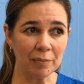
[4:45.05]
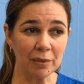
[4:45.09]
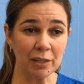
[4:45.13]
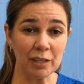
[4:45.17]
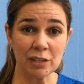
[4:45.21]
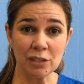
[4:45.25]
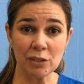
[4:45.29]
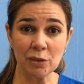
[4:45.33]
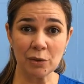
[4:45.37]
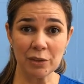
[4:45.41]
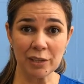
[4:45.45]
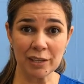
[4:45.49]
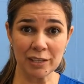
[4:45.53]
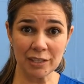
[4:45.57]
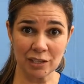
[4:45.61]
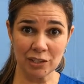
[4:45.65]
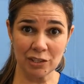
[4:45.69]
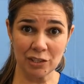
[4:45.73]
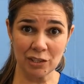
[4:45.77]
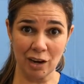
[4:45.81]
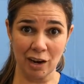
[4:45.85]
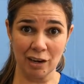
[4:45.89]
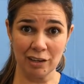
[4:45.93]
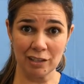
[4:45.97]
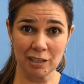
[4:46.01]
So this is
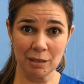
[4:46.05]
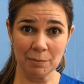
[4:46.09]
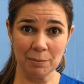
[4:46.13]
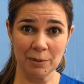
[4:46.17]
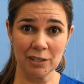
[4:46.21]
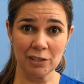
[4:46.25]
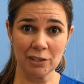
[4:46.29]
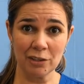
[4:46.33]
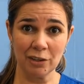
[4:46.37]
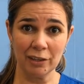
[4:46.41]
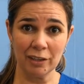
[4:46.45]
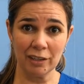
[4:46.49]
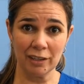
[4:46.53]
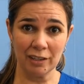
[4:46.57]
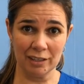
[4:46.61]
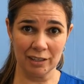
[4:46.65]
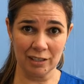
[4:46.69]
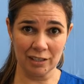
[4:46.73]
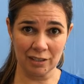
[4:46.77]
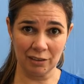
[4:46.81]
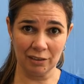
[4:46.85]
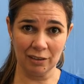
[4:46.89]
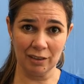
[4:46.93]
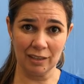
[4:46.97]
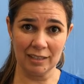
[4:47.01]
not to be started
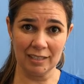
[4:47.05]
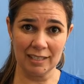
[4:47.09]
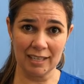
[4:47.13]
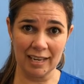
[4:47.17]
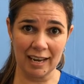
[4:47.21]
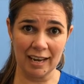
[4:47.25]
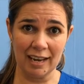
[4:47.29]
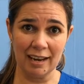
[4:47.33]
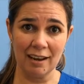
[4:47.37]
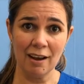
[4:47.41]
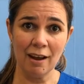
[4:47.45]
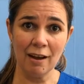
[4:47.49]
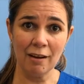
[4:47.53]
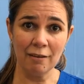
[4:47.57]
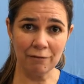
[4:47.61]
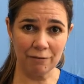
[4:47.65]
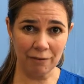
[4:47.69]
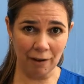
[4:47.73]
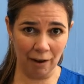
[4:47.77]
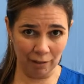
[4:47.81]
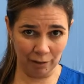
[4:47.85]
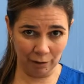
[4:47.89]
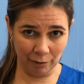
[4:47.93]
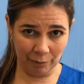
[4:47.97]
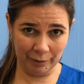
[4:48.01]
until the day
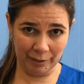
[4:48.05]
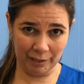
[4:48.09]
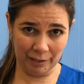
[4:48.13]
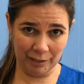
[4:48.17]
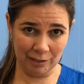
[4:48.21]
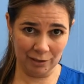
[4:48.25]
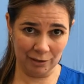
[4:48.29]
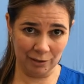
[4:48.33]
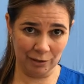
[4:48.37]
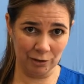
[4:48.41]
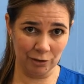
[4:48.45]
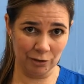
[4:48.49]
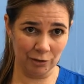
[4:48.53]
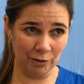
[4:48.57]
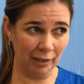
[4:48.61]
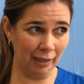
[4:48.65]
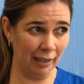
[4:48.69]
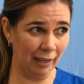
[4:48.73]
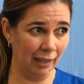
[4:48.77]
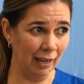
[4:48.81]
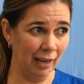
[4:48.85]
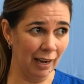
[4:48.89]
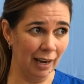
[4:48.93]
following surgery.